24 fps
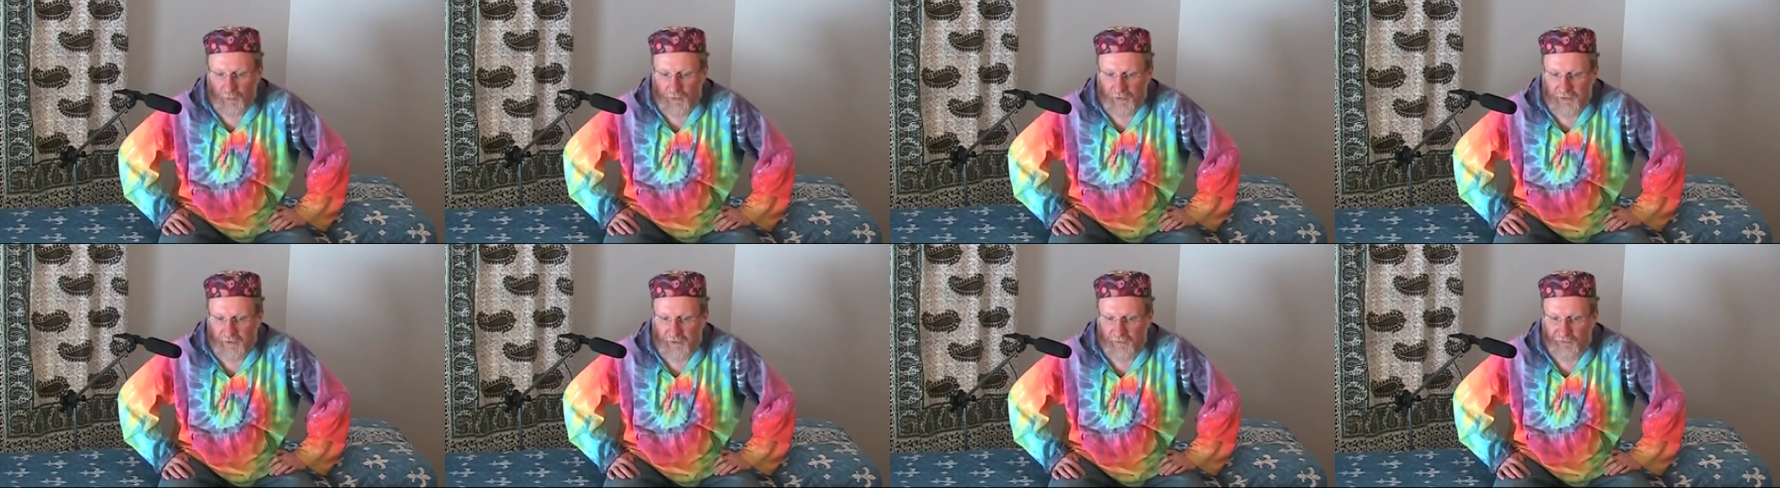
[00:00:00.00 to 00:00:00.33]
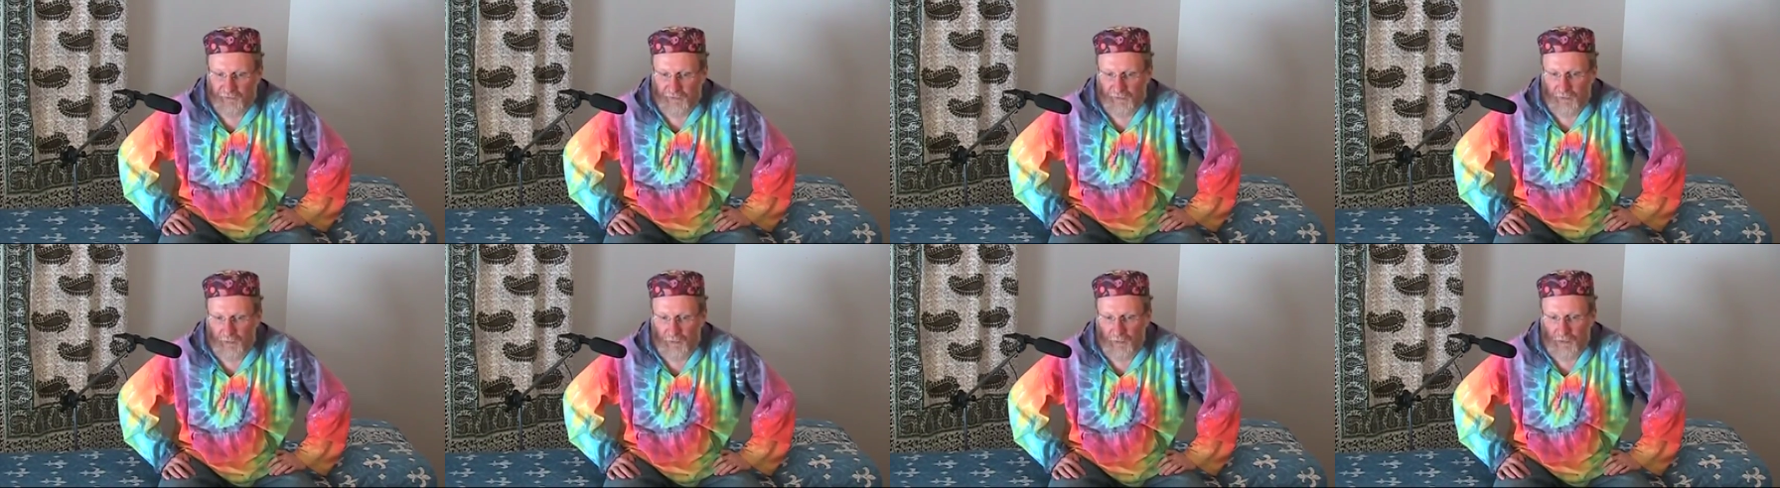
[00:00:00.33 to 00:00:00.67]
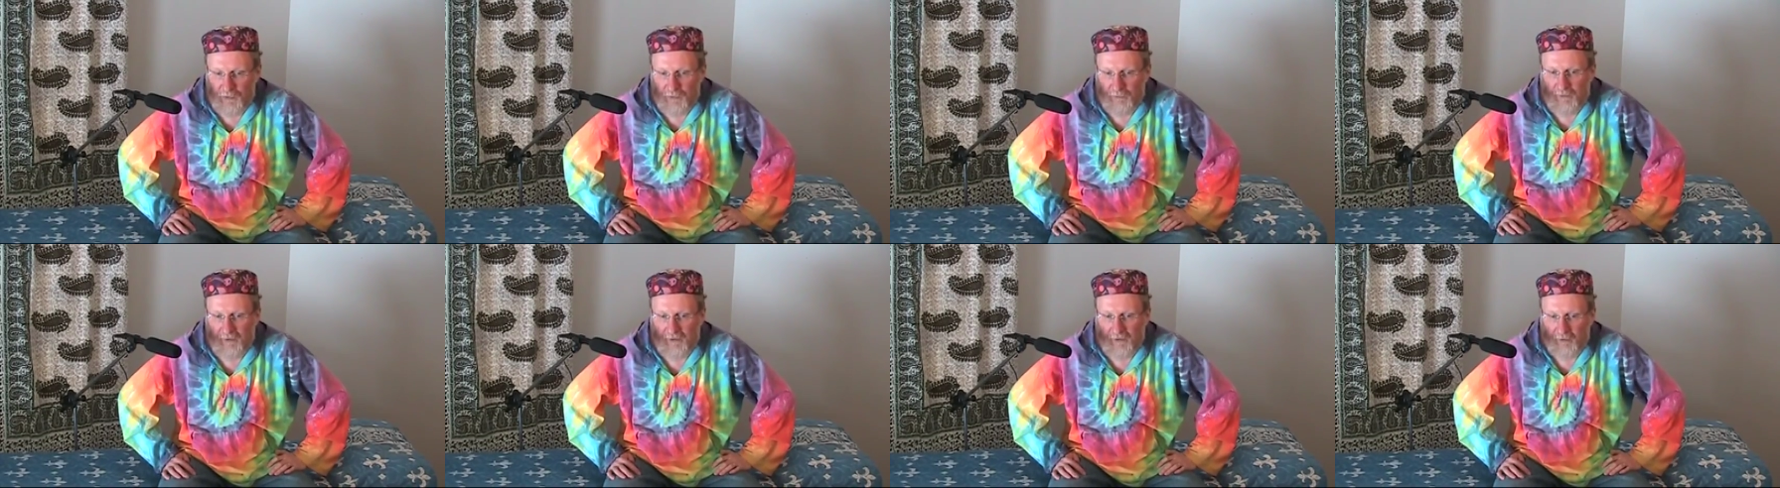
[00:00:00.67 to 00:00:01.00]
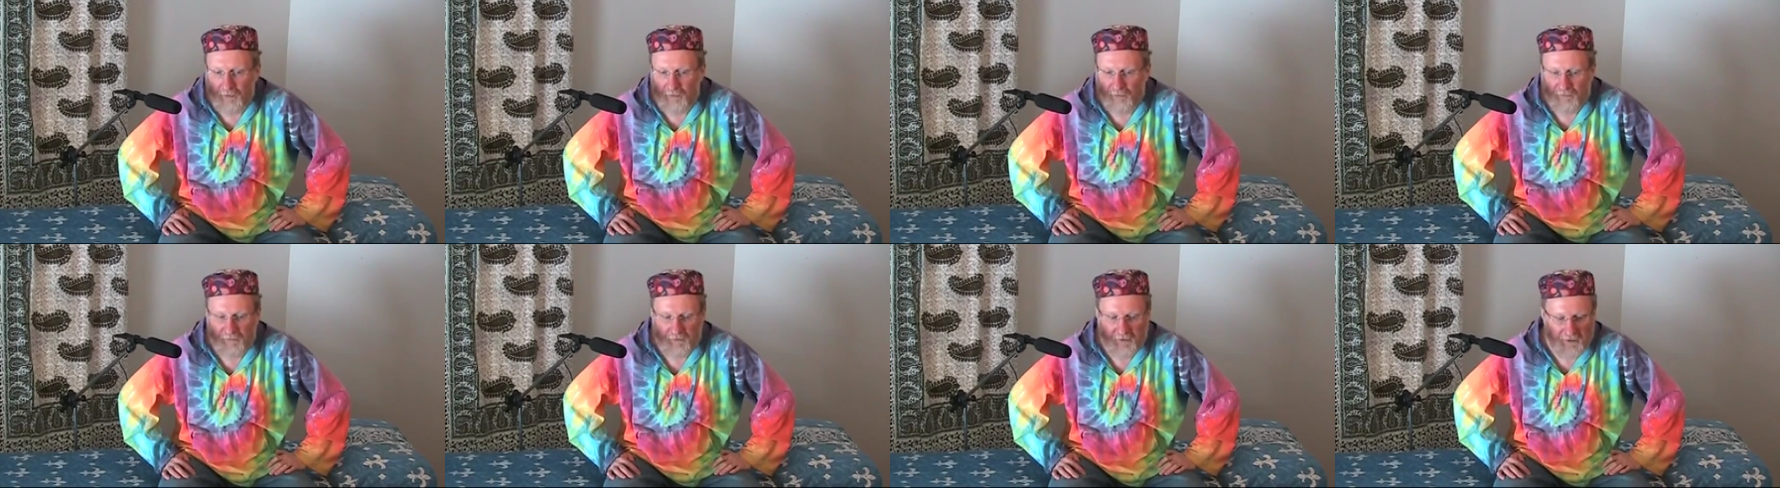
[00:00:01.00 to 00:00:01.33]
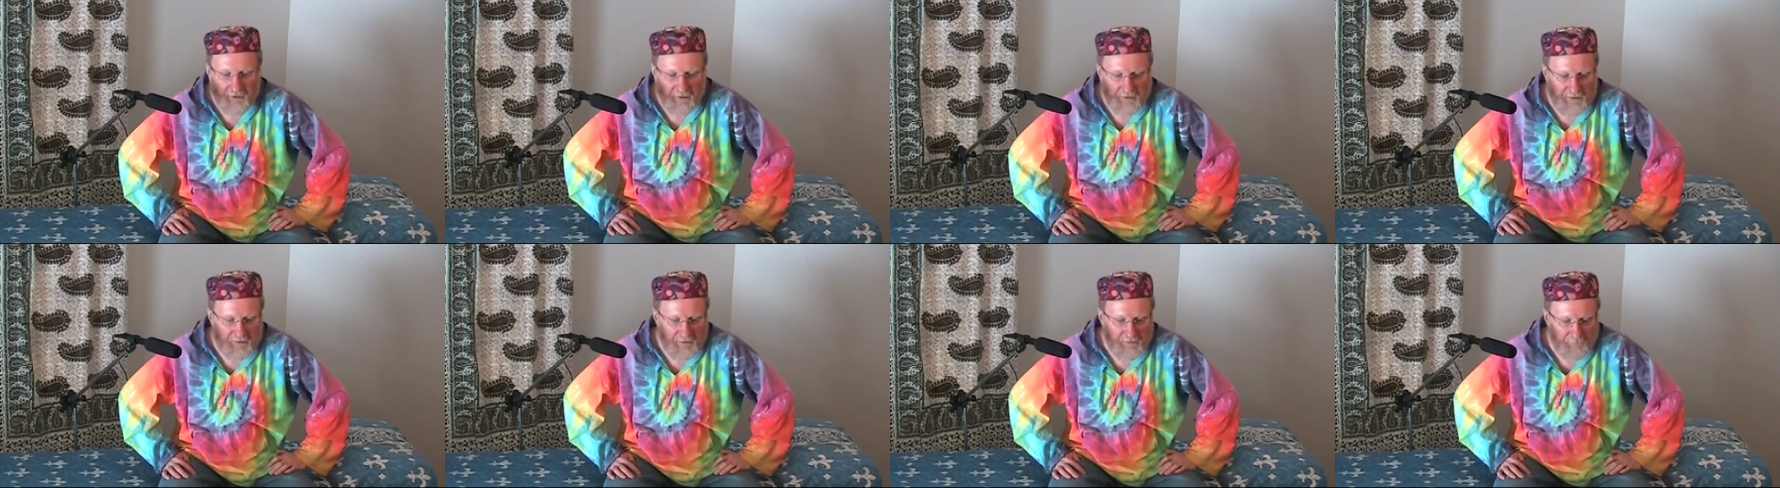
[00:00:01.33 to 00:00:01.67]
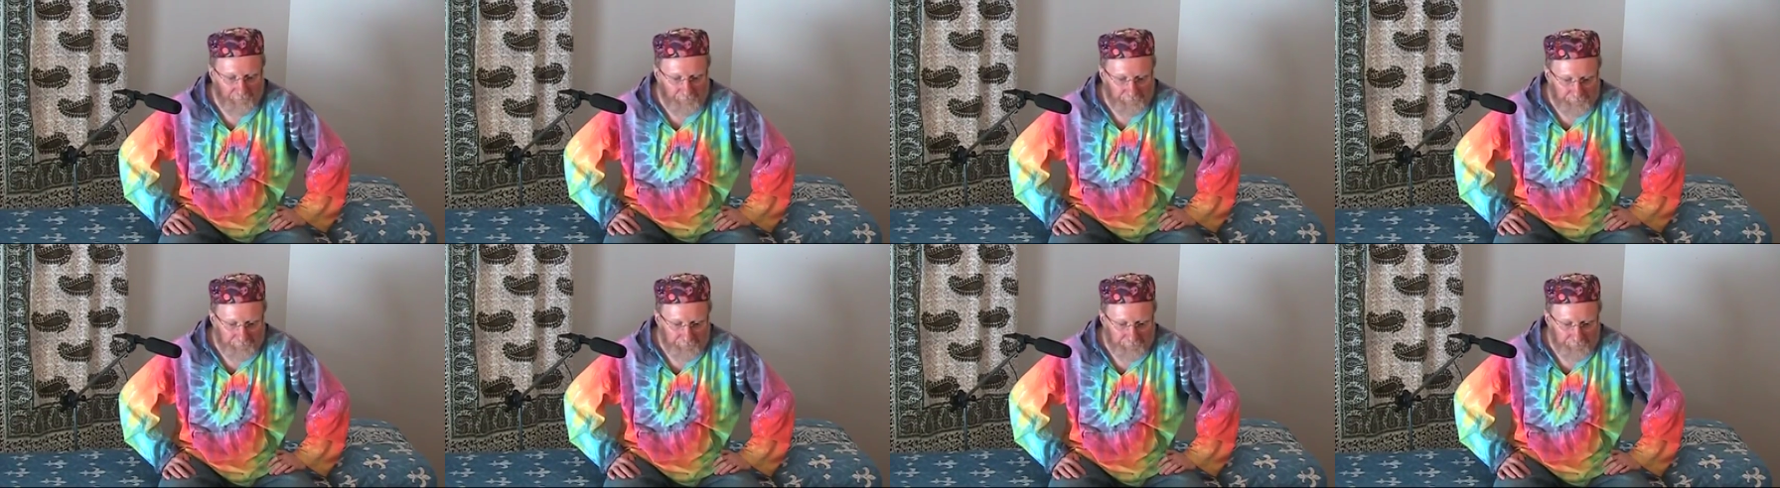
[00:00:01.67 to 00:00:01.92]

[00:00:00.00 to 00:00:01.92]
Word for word: was introduced by our friends,